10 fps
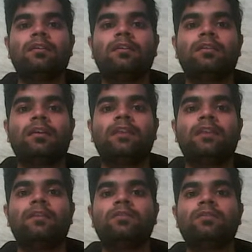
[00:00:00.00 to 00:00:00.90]
Anyone
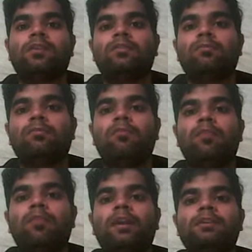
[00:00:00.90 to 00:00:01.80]
knows how to remove a
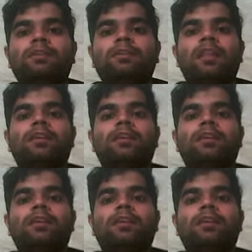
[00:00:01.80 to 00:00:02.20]
bullet? Nothing.